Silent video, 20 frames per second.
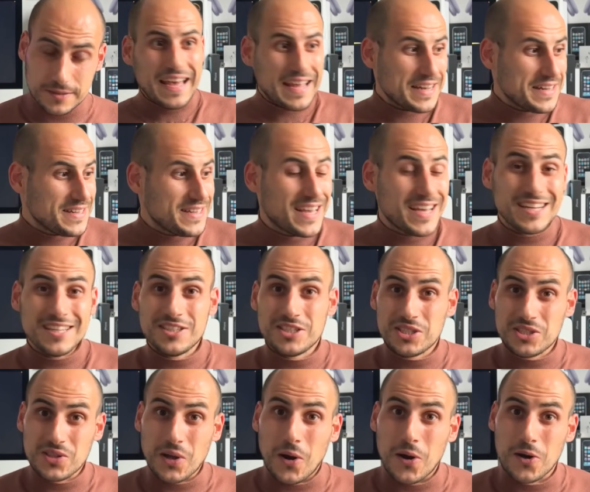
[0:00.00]
and that it
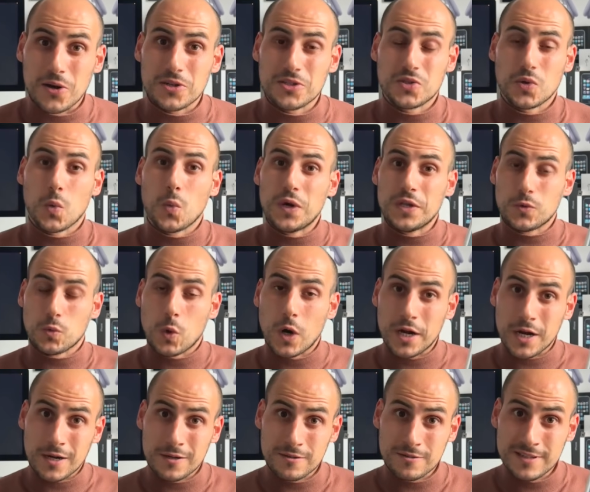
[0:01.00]
starts with
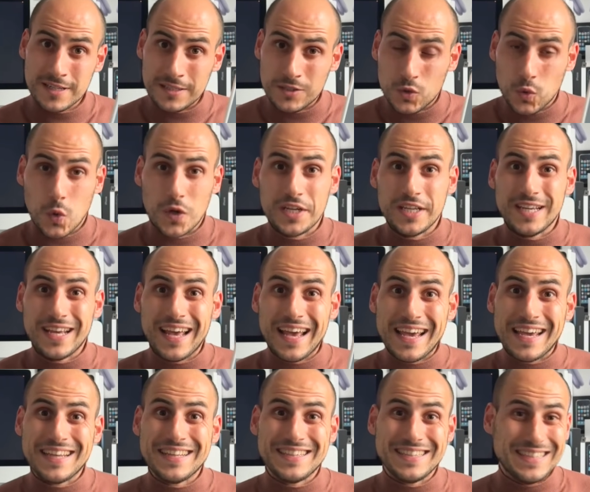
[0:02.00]

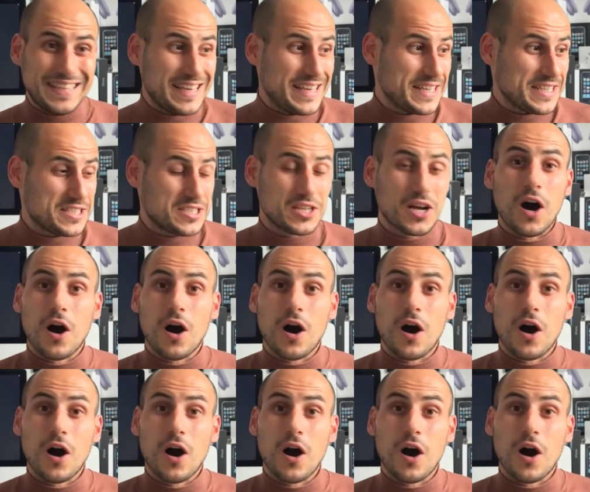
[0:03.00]
128 gigs